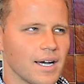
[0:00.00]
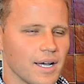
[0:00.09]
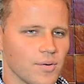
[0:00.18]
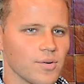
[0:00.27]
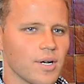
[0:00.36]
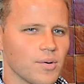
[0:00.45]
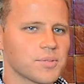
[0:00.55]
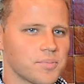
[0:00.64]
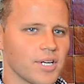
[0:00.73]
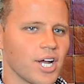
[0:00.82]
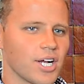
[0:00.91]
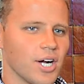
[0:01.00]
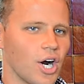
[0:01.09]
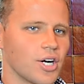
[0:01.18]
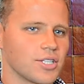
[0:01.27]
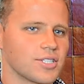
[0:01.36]
It was pretty
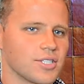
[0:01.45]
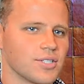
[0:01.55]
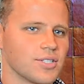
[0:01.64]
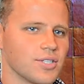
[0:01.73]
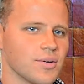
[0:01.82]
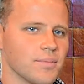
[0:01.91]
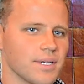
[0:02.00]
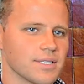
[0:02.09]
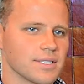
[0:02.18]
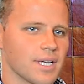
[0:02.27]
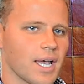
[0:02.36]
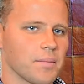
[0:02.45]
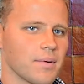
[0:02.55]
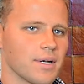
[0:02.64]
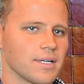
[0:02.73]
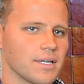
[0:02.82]
hard still, you know, because I have
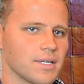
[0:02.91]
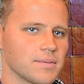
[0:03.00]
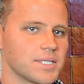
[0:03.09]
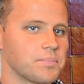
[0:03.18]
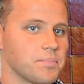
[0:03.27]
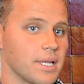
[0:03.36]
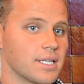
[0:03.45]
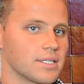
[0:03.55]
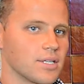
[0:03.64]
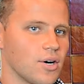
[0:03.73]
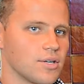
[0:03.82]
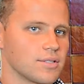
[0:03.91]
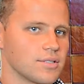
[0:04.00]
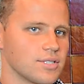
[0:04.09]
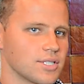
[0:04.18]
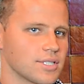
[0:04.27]
my splint on,
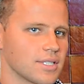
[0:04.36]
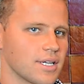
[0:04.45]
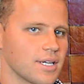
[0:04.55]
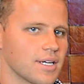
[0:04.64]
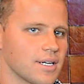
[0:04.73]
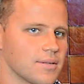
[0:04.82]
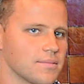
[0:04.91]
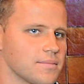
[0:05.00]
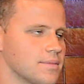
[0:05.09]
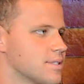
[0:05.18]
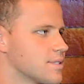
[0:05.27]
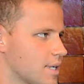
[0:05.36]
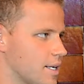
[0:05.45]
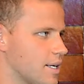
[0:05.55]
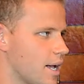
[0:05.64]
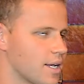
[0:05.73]
just like
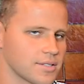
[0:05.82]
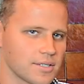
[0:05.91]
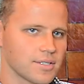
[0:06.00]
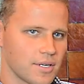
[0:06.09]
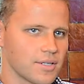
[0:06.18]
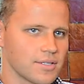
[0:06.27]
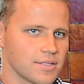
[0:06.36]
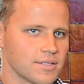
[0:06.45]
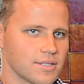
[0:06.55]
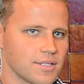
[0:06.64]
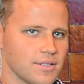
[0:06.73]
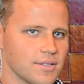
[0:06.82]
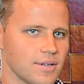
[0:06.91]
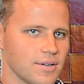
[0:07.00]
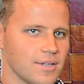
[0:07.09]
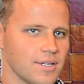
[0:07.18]
Tanya has hers, you
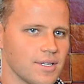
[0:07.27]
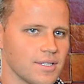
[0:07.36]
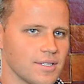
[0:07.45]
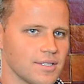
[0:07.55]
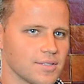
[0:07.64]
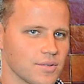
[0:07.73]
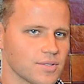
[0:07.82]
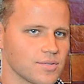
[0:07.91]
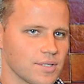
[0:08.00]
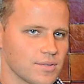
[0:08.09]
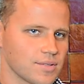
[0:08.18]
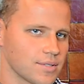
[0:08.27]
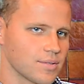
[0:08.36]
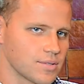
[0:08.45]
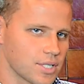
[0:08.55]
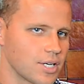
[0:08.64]
know. So it
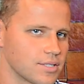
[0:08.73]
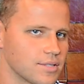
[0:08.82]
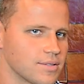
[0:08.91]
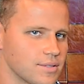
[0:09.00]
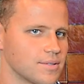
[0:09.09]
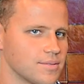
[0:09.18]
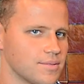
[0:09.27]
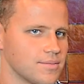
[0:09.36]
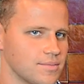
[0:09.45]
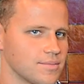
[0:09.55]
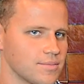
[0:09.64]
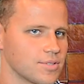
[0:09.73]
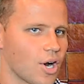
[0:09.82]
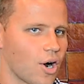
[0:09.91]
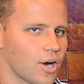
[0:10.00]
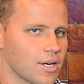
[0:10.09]
was hard to
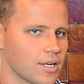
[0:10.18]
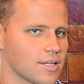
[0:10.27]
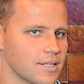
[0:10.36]
talk.